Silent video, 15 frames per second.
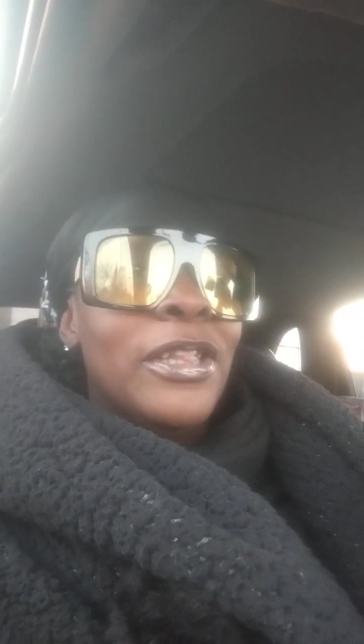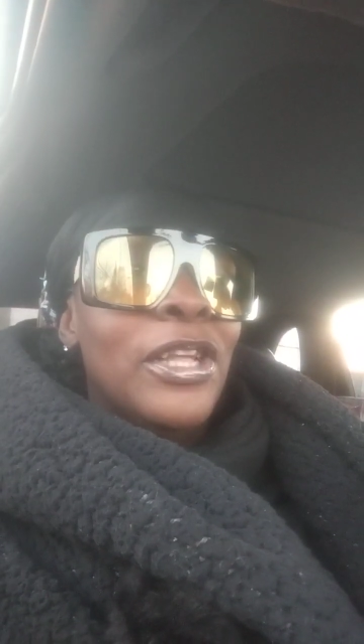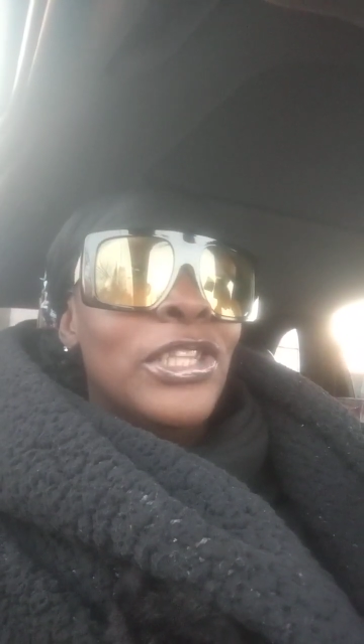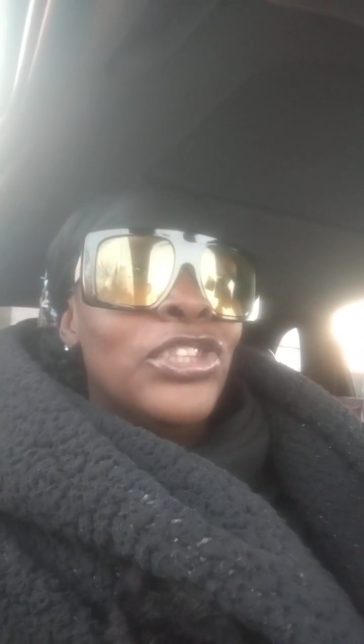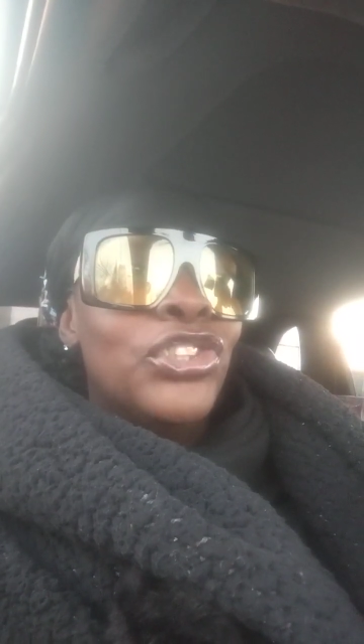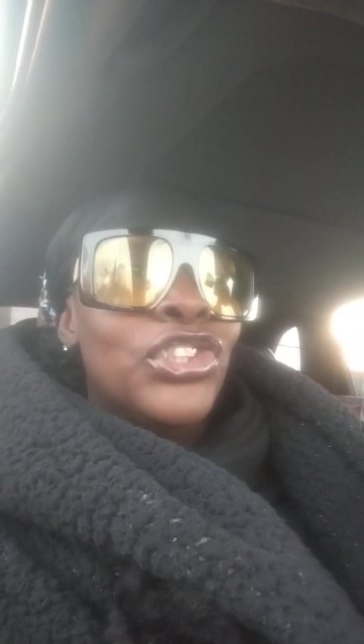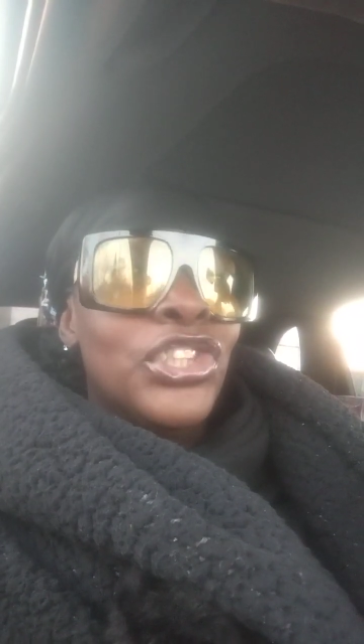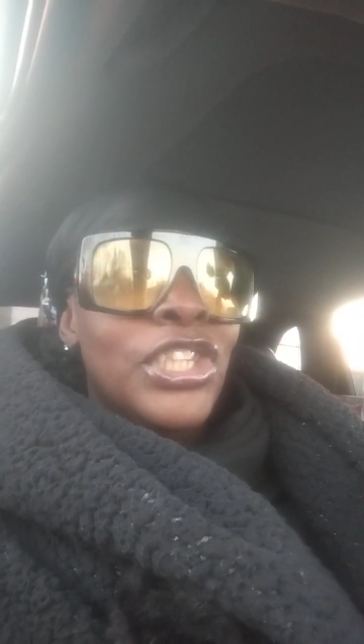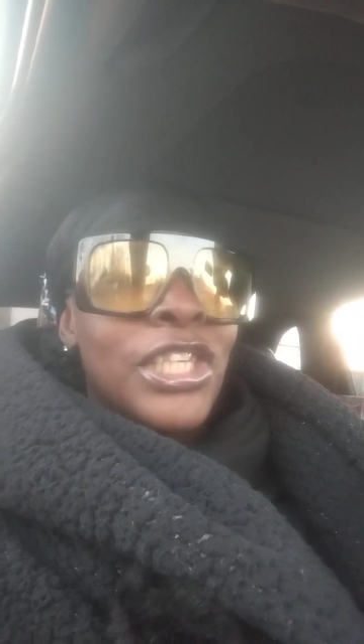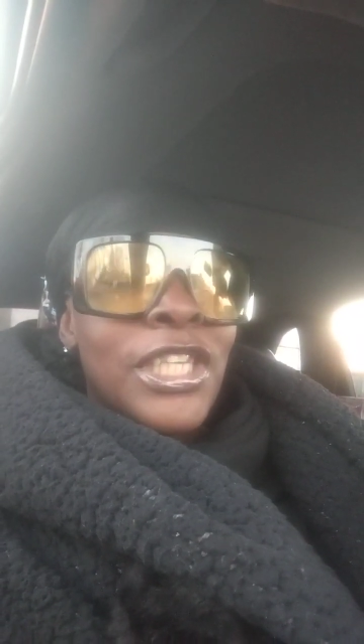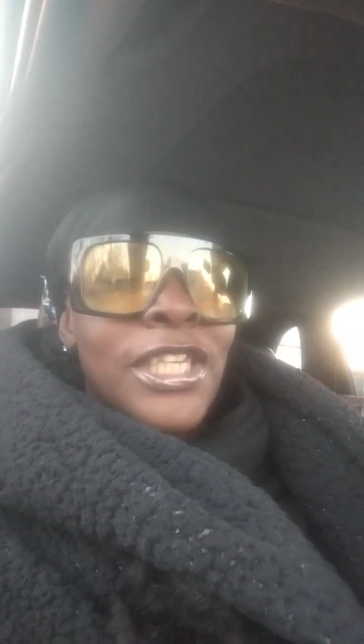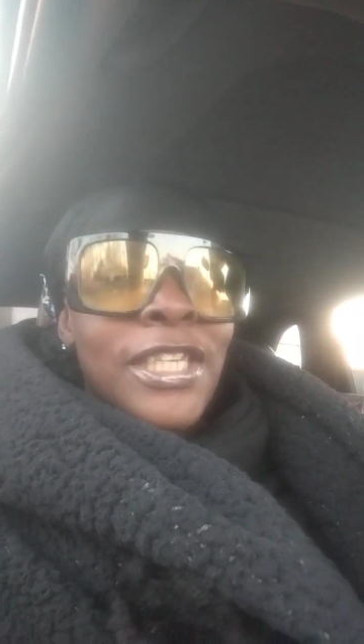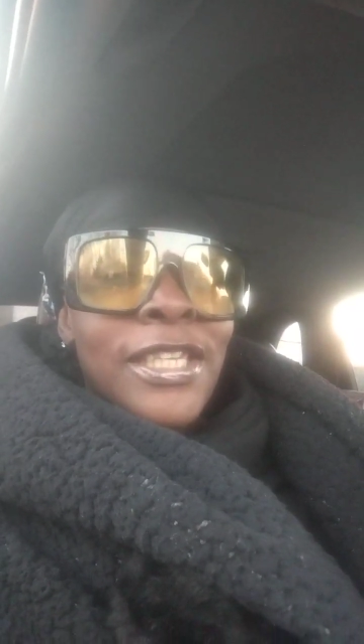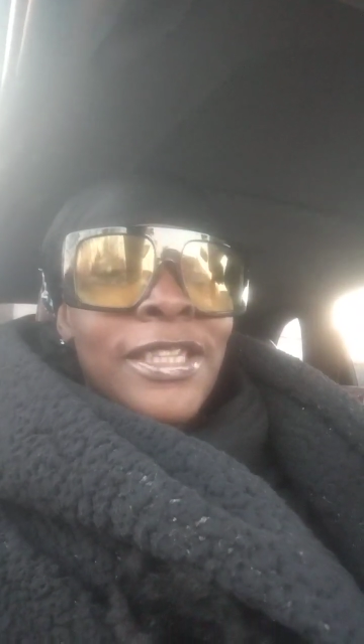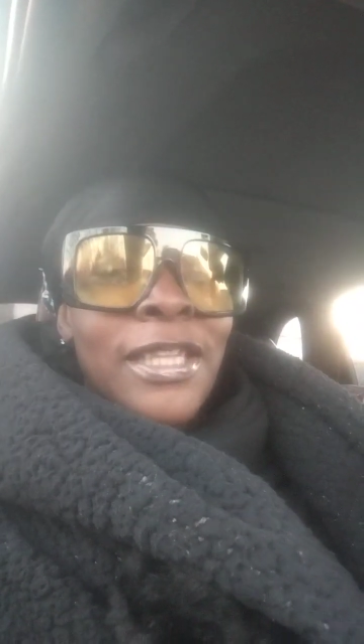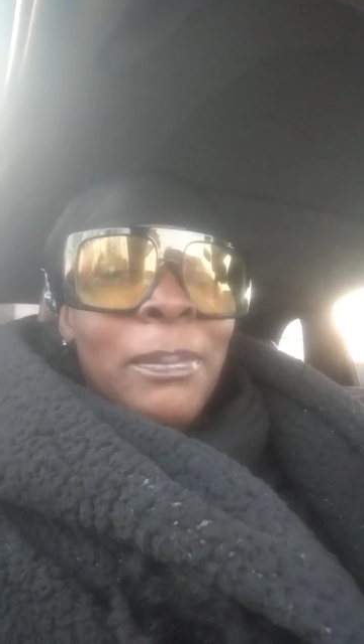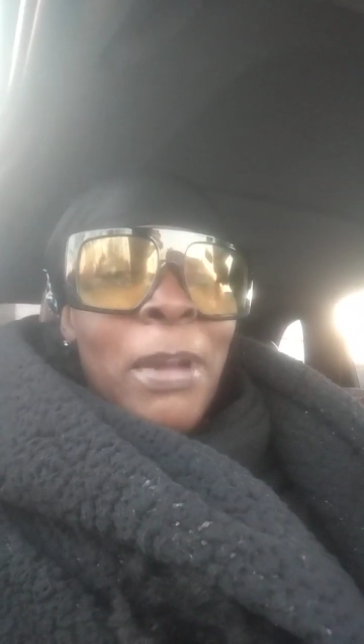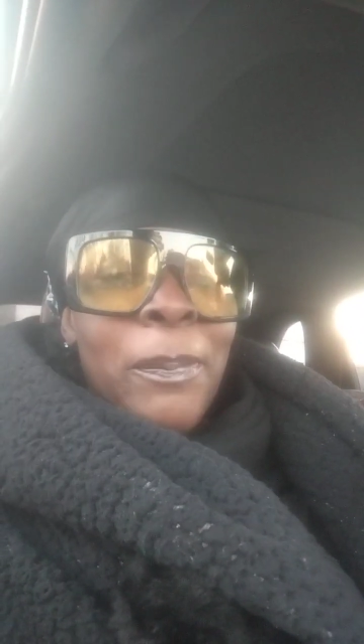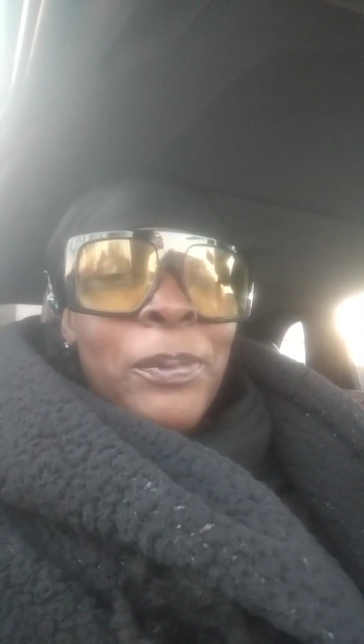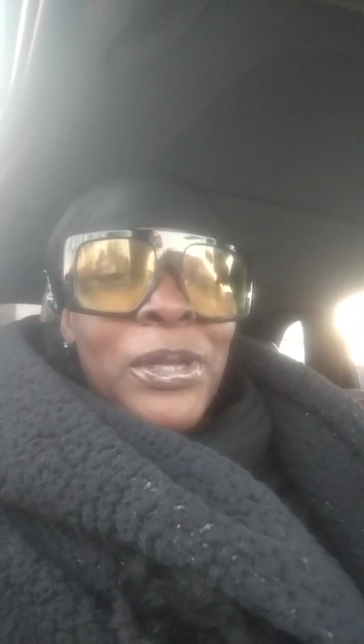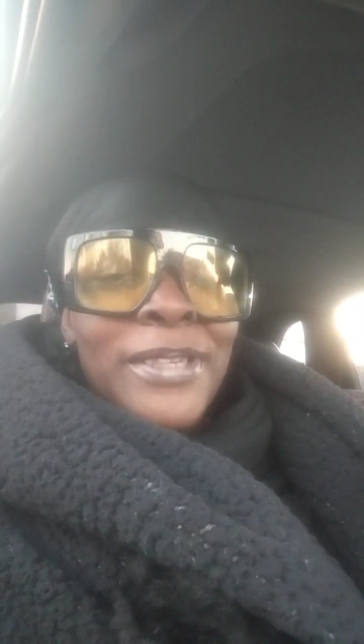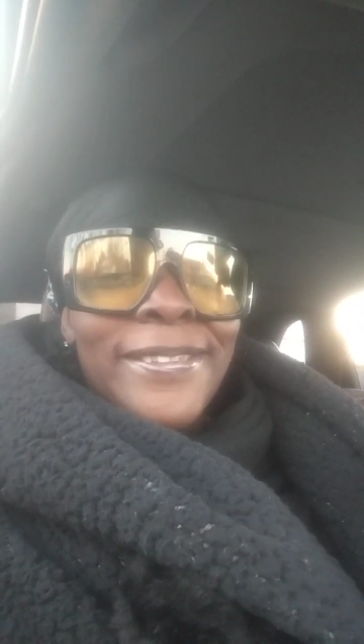lunch, them
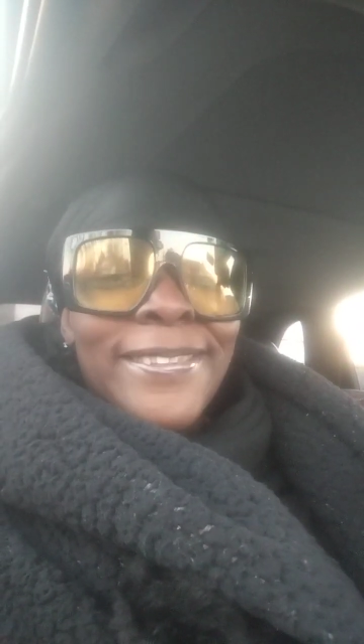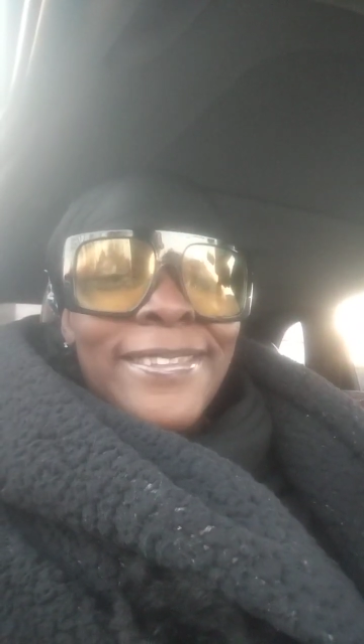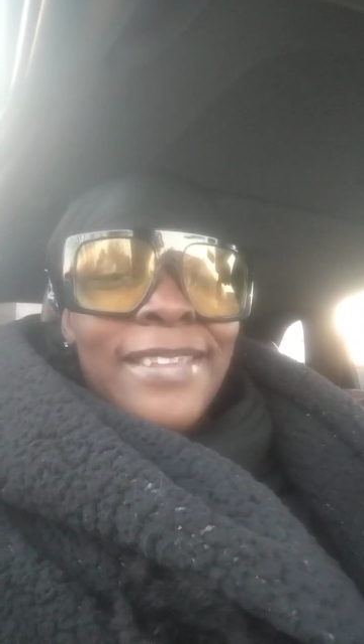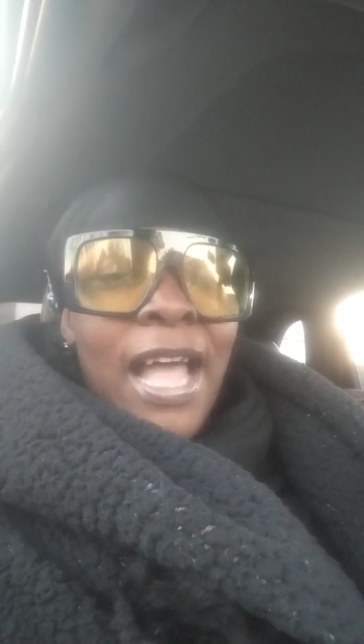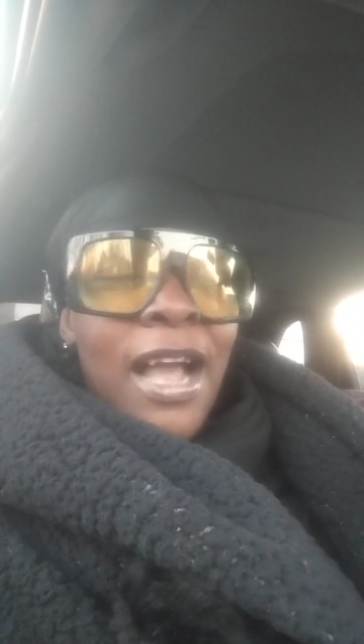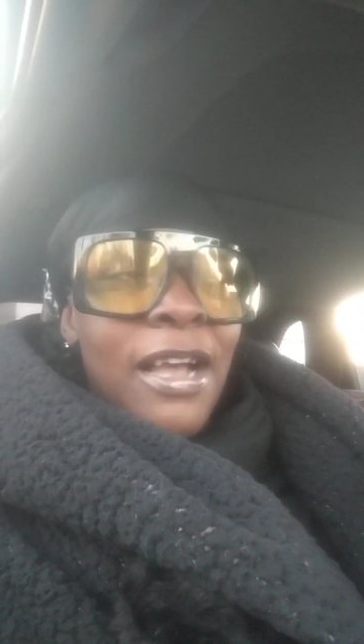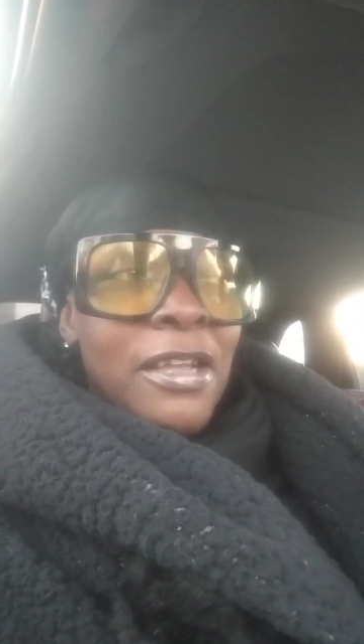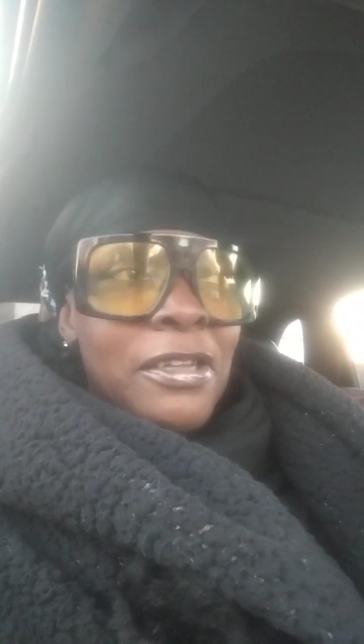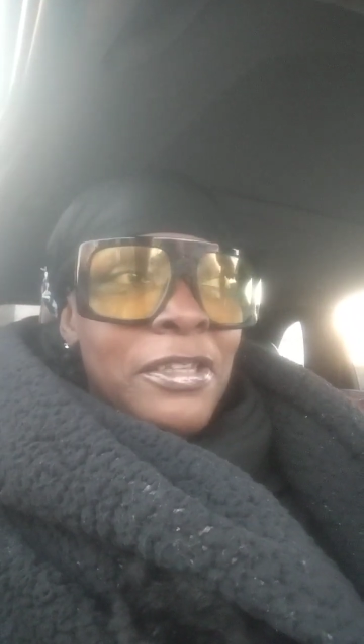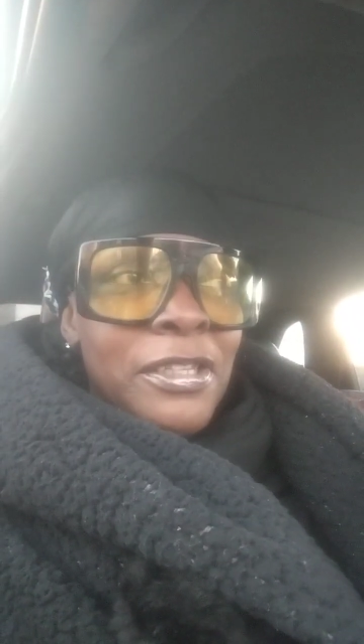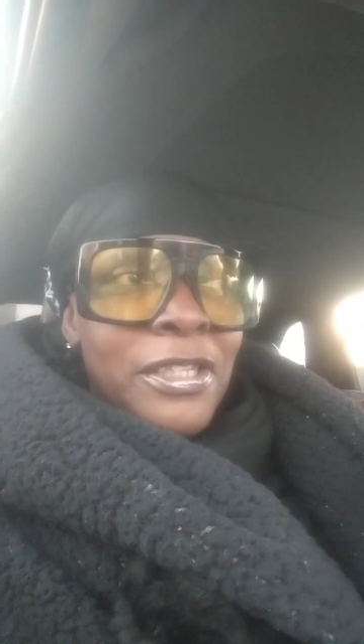I bring snack.